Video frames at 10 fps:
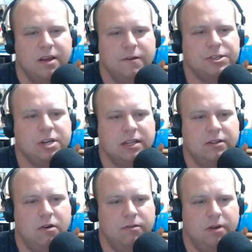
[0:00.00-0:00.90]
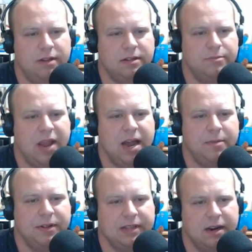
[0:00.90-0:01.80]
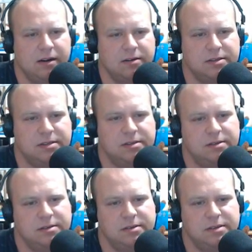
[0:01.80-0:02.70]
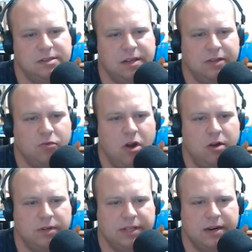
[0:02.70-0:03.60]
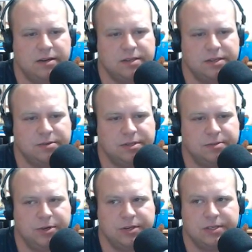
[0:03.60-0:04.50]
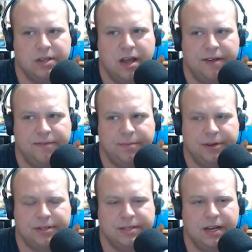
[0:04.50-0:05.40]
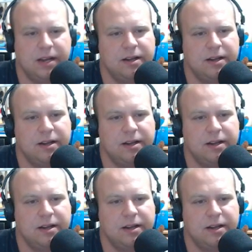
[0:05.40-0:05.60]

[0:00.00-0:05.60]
Which, nothing bad about theirs. There's nothing wrong with theirs. There's some good stuff, but, I